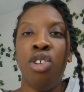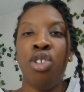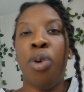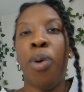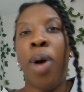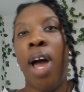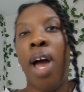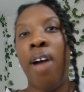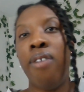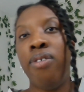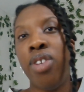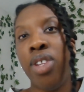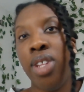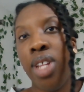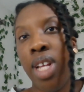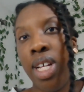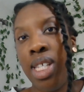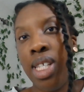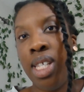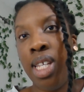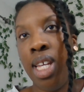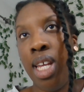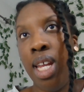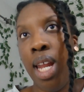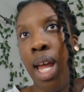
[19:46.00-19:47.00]
So after
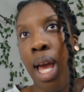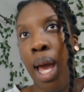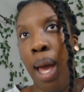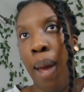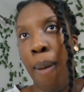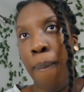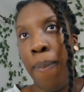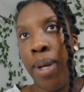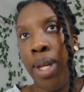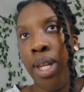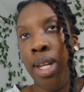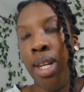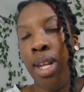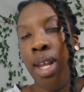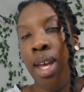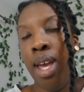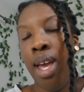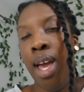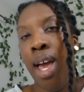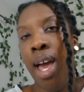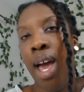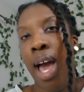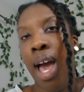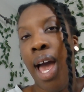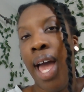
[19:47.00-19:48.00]
that scene happened,
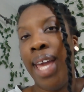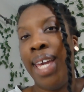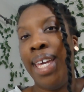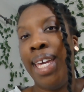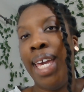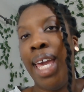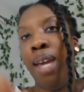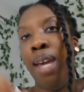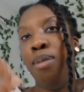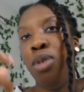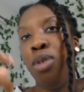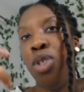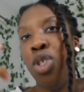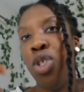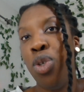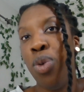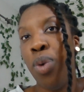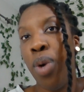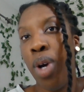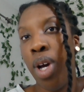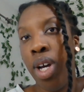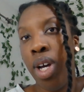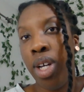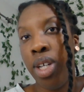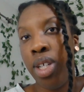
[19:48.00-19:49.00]
I came
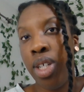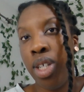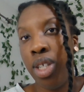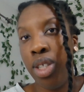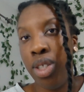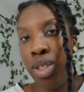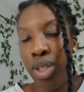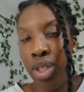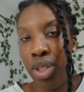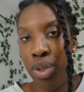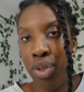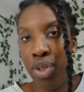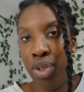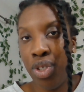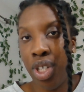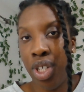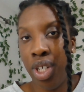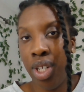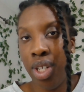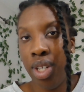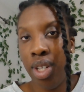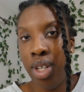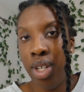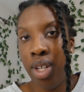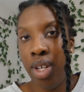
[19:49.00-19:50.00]
to a
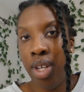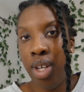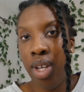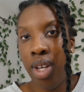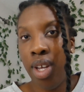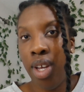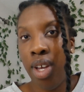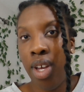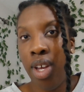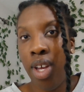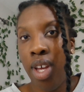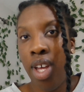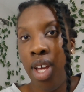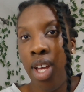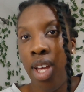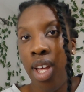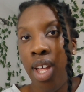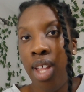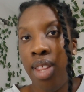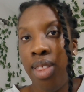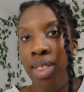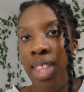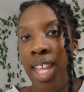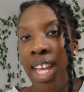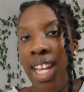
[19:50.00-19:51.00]
conclusion.
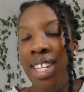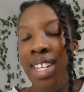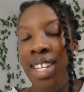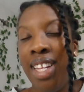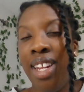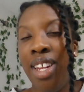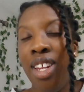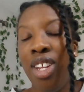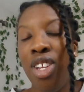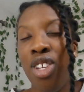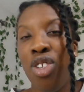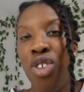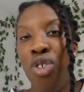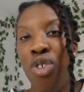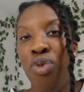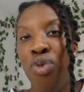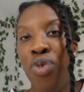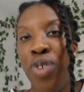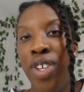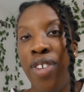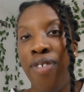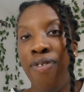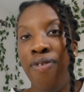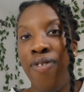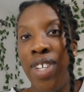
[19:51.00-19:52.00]
They didn't
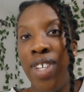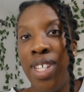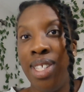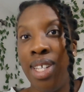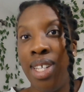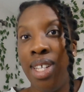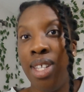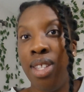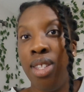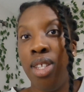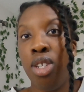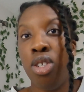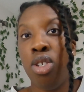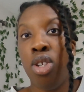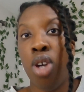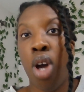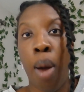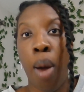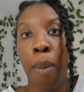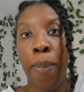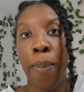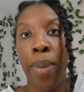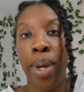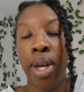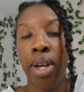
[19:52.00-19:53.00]
revisit the
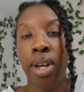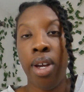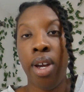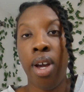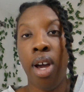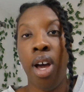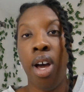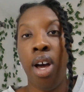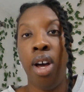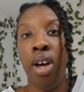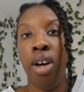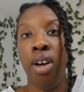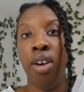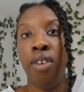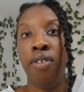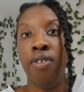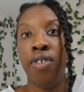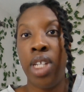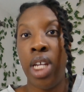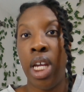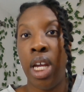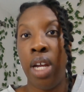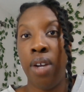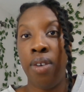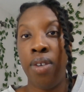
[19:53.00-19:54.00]
topic
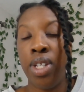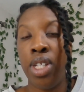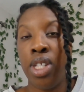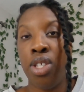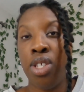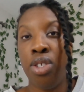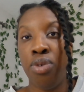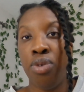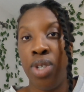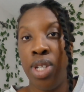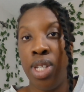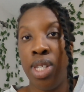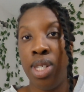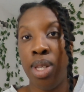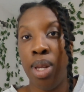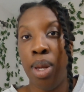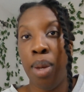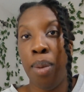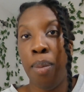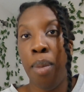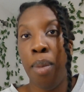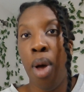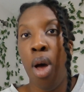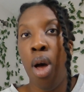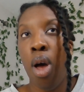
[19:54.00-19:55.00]
of Terry's
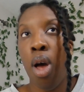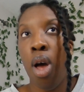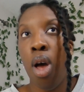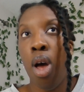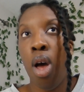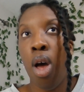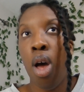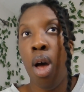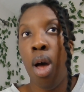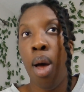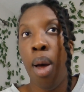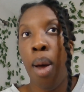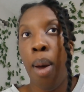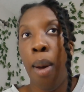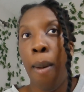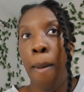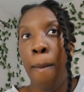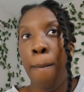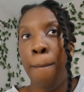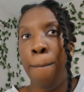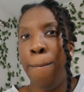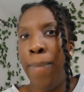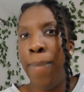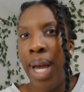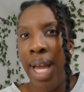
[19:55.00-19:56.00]
threesome
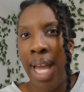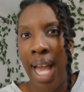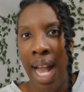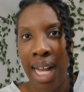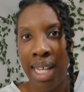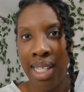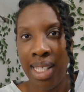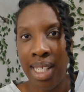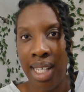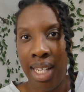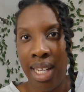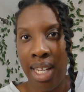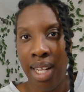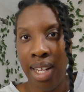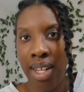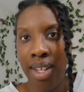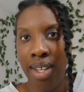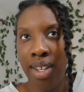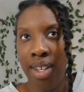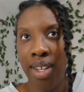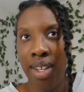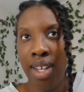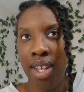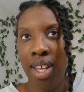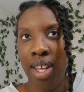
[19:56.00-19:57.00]
by accident.
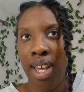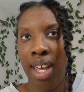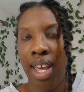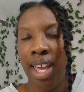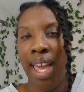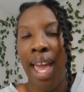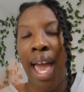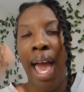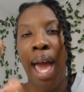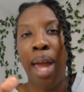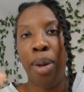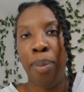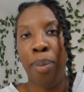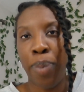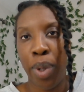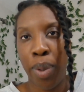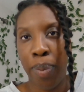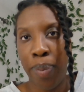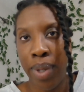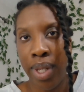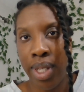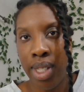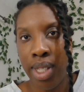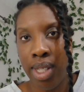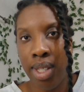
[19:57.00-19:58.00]
It had a
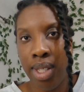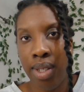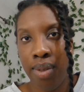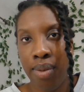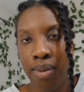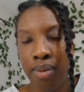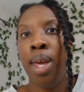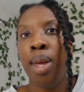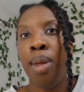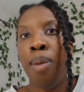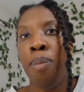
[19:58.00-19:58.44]
purpose.